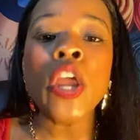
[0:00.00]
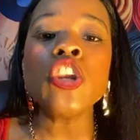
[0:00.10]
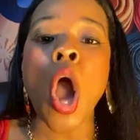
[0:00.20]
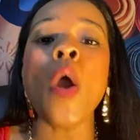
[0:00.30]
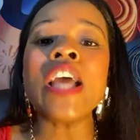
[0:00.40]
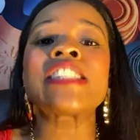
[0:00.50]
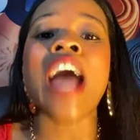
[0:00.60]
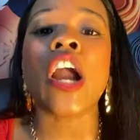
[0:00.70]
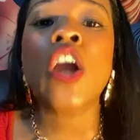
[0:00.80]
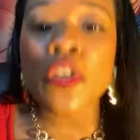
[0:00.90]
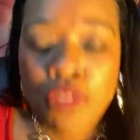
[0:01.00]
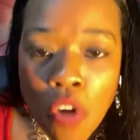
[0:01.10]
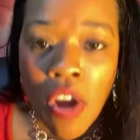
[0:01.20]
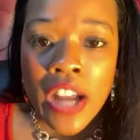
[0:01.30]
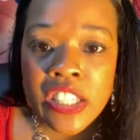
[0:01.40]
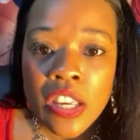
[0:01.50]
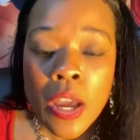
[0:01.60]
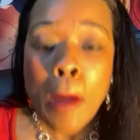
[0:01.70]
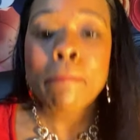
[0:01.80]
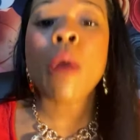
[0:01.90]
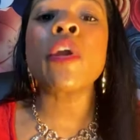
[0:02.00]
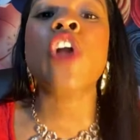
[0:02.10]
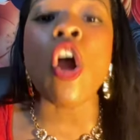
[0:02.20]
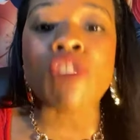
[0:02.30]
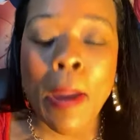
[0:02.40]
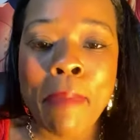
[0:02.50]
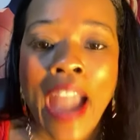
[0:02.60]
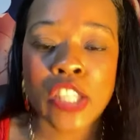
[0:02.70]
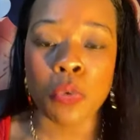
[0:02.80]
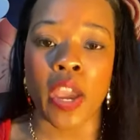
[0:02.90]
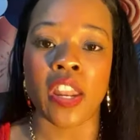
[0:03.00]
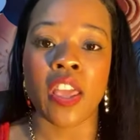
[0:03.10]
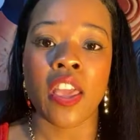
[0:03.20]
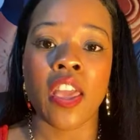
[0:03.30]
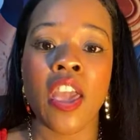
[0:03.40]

We know it's not good for us, but we go right back to it.